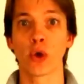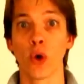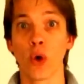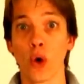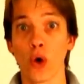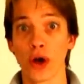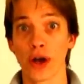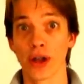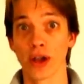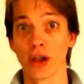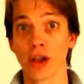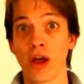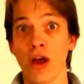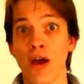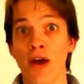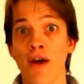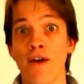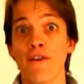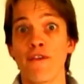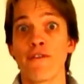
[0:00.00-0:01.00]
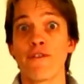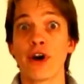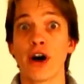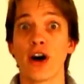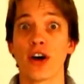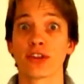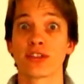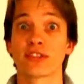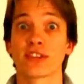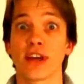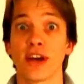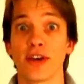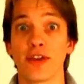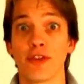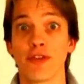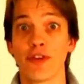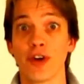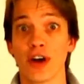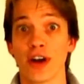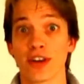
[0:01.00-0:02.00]
coil faster
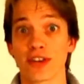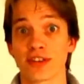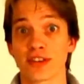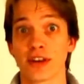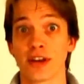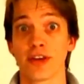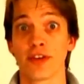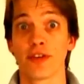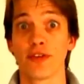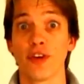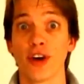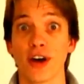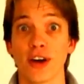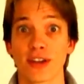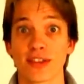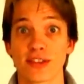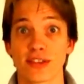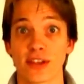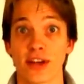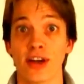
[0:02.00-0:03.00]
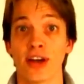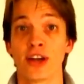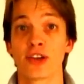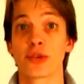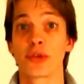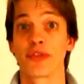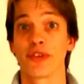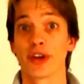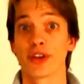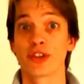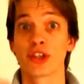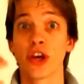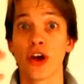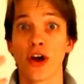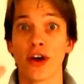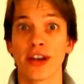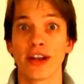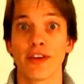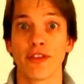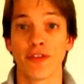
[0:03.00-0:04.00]
and faster and faster. So if I
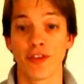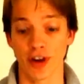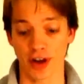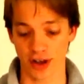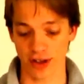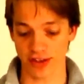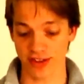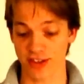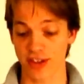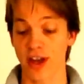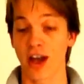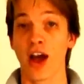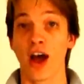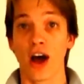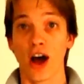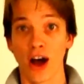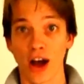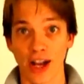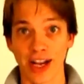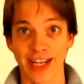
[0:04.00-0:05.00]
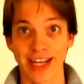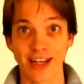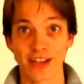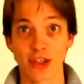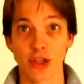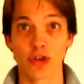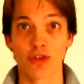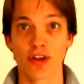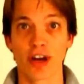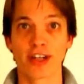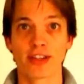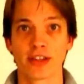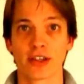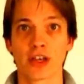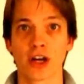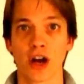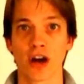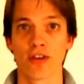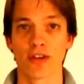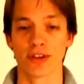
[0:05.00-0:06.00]
turn it faster, I get a greater
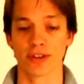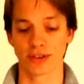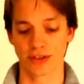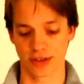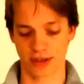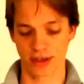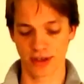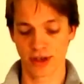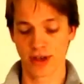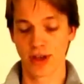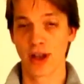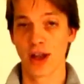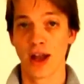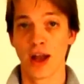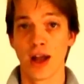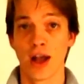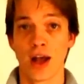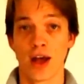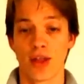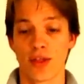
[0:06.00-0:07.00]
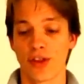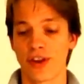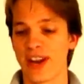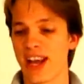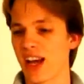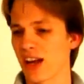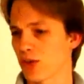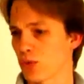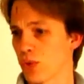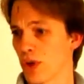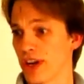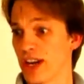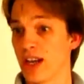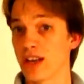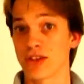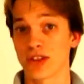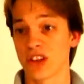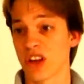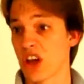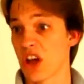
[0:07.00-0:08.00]
current. The next one
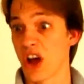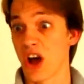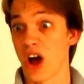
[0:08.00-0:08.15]
is